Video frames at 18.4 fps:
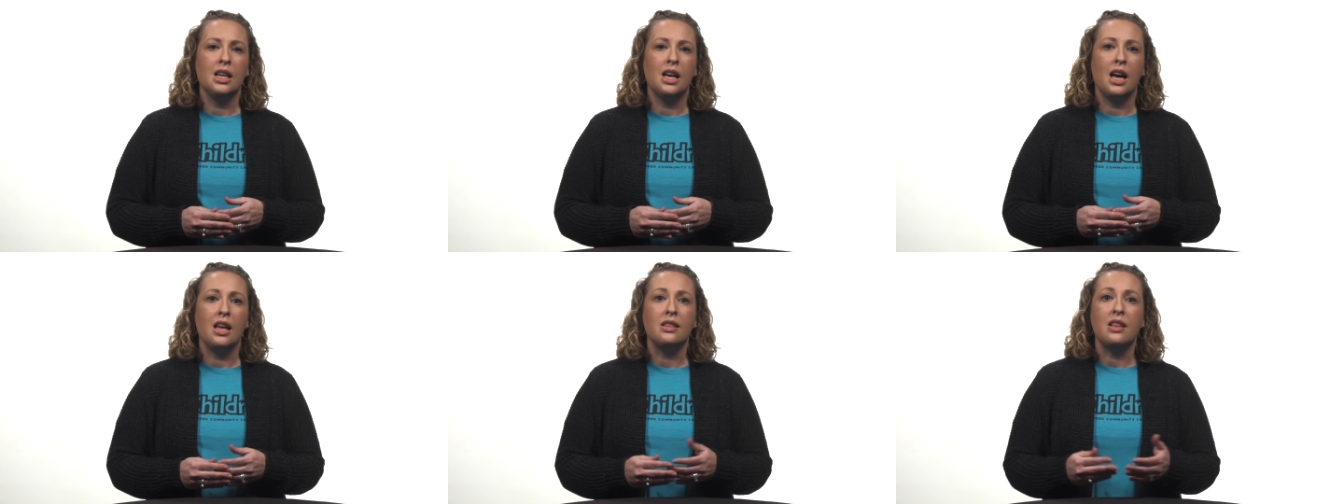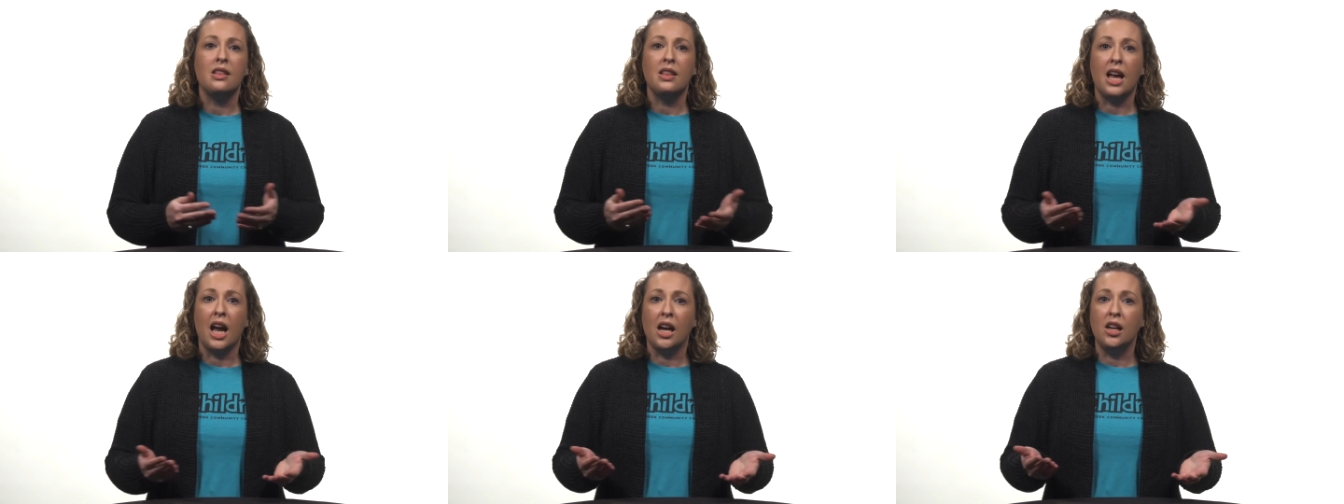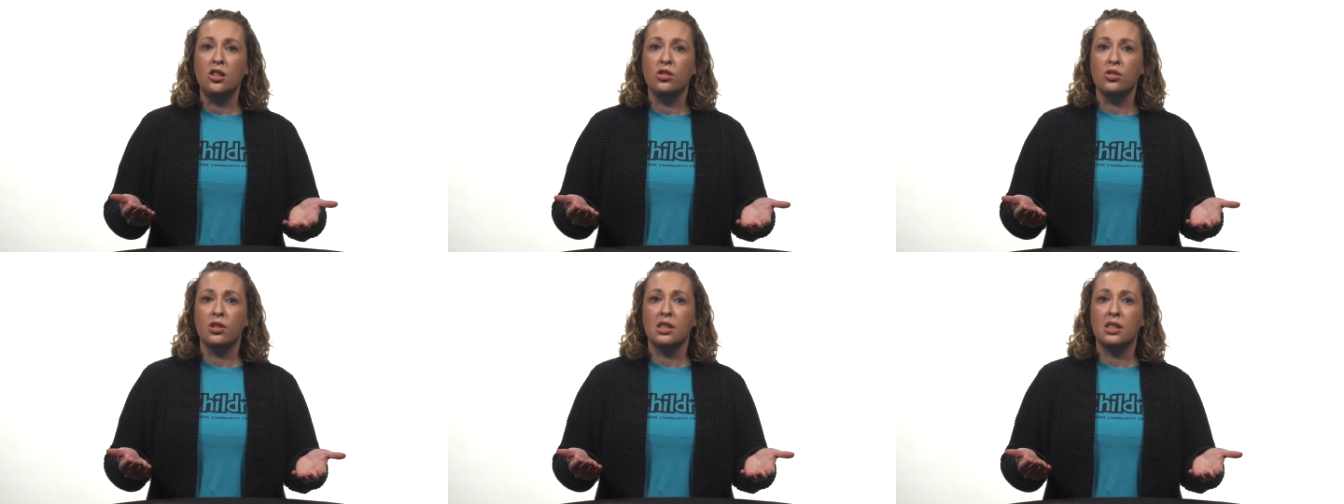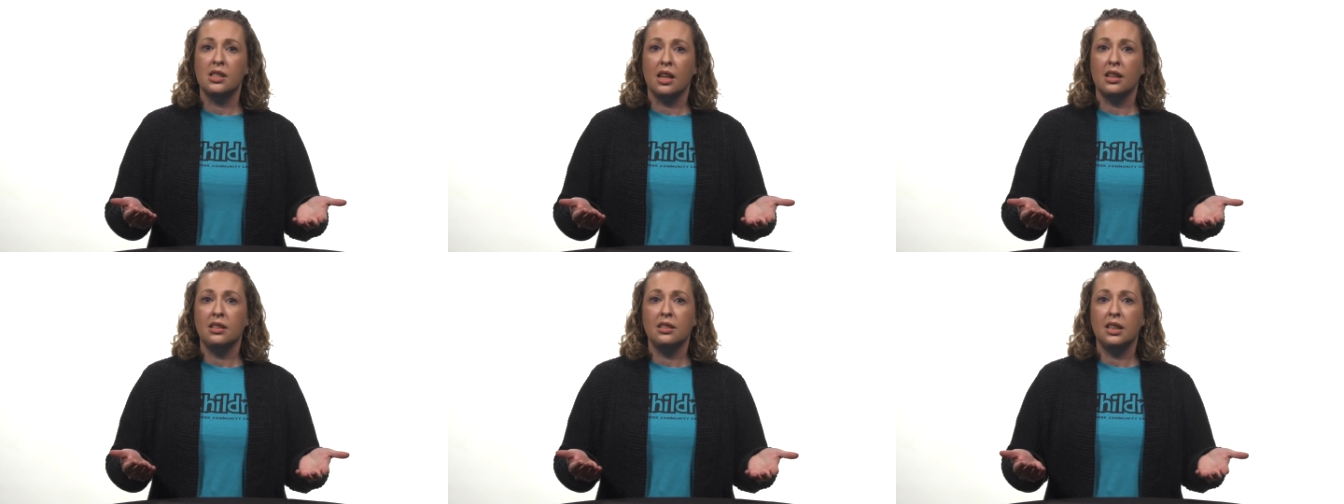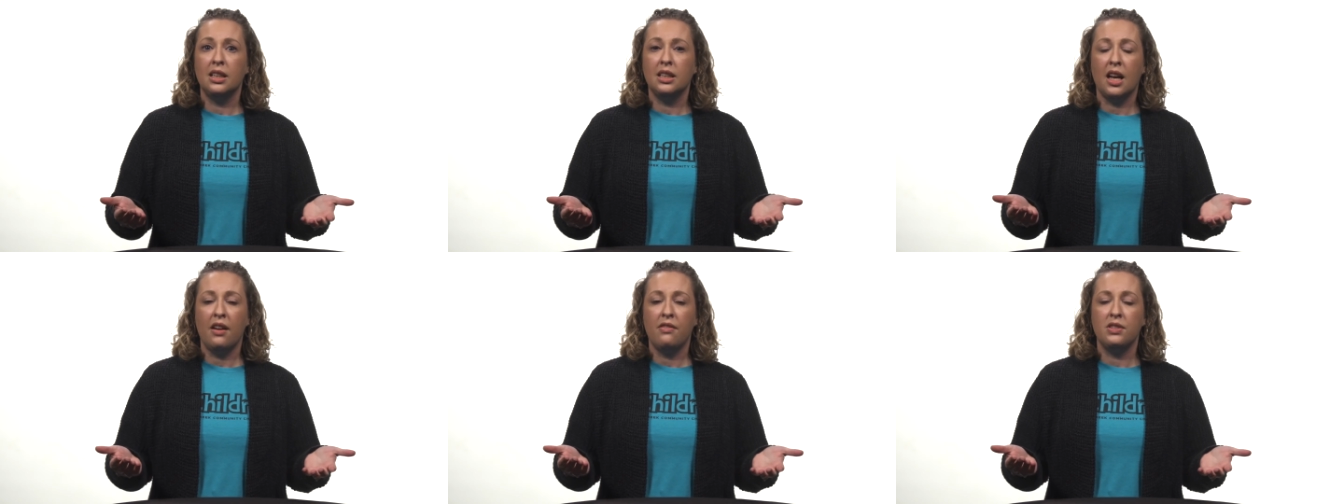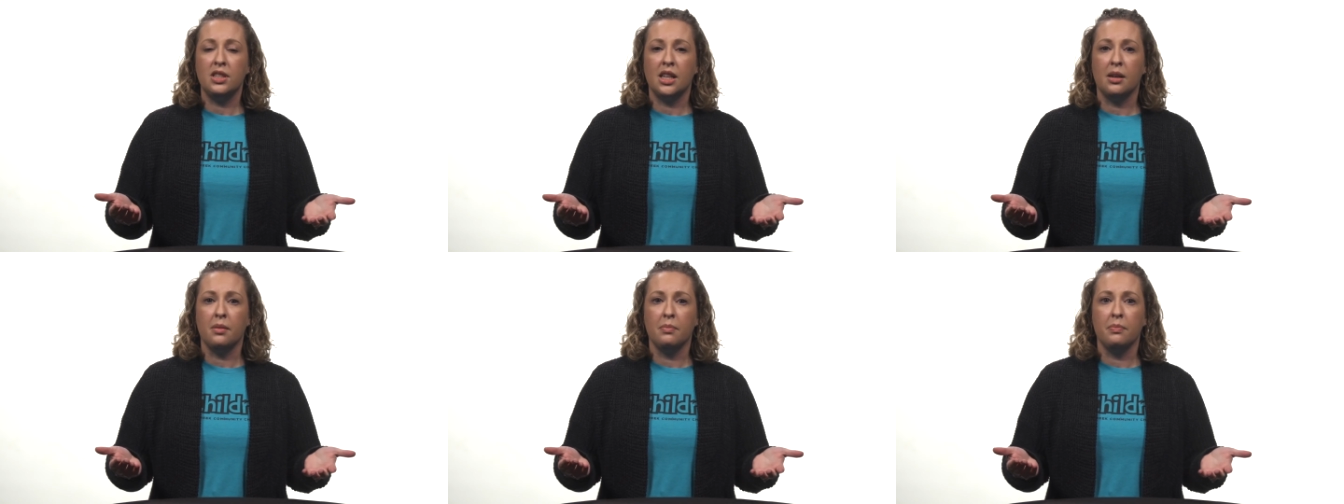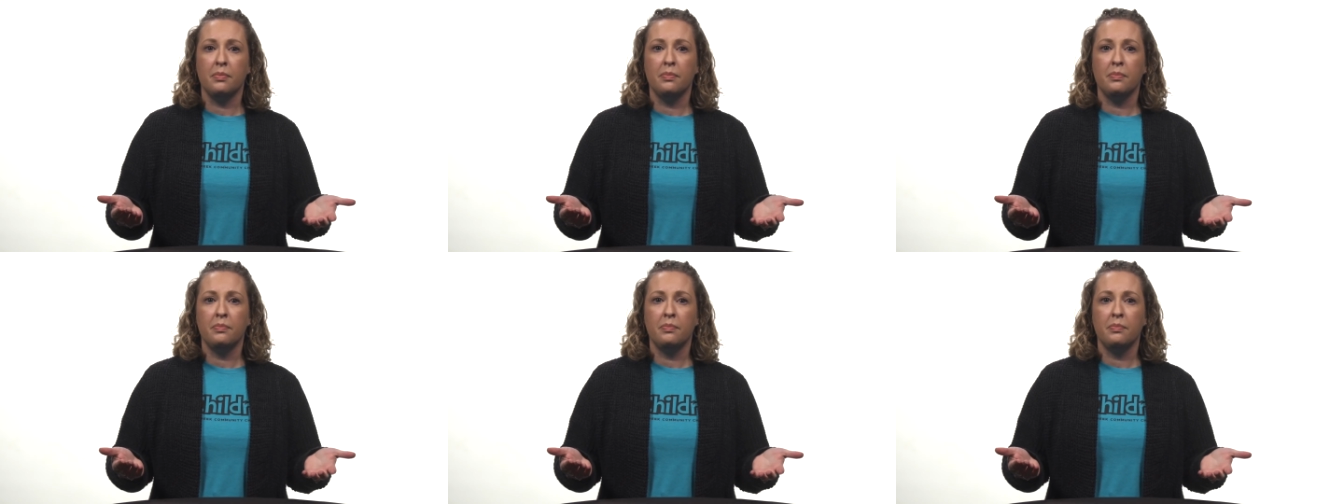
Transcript: and then the angel suddenly left him.